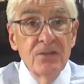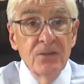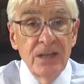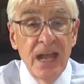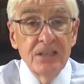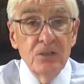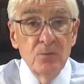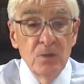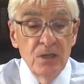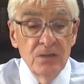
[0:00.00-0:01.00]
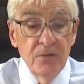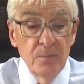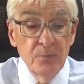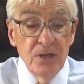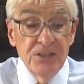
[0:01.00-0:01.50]
The Latin word for
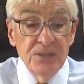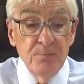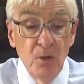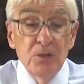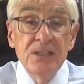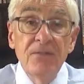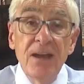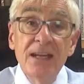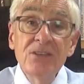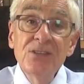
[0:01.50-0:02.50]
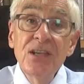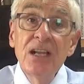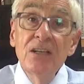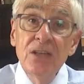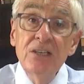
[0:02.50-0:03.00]
priest, pontifex,
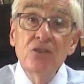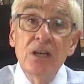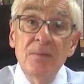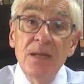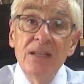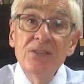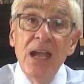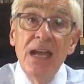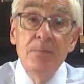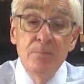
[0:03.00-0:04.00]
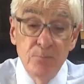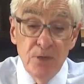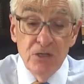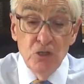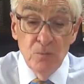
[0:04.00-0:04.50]
literally means a
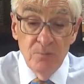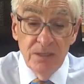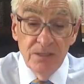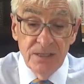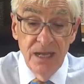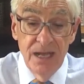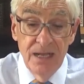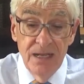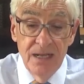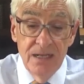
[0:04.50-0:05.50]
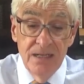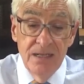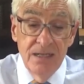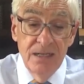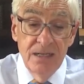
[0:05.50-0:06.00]
bridge builder.
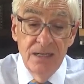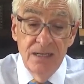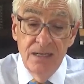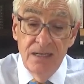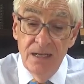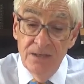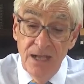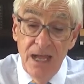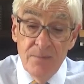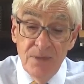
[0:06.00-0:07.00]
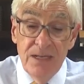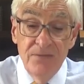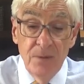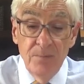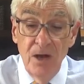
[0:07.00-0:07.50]
And I
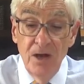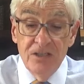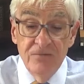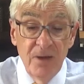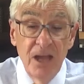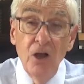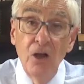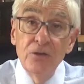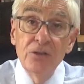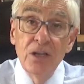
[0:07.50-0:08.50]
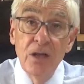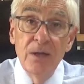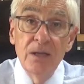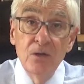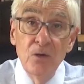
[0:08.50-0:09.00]
believe that part of my
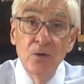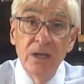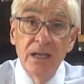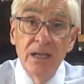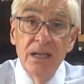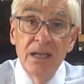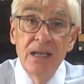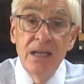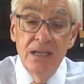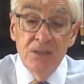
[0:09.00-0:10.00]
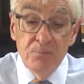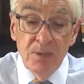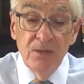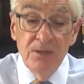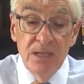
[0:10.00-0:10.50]
ongoing calling is
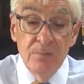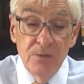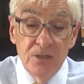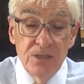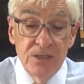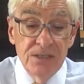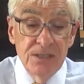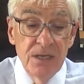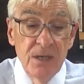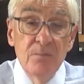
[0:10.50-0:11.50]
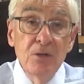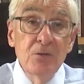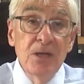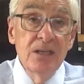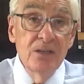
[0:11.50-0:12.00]
building bridges
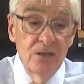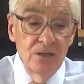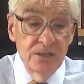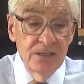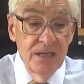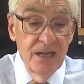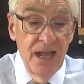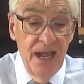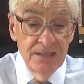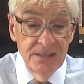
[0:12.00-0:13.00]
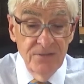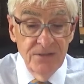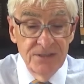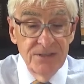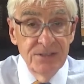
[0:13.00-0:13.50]
between God and
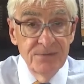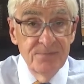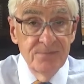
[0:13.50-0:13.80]
others.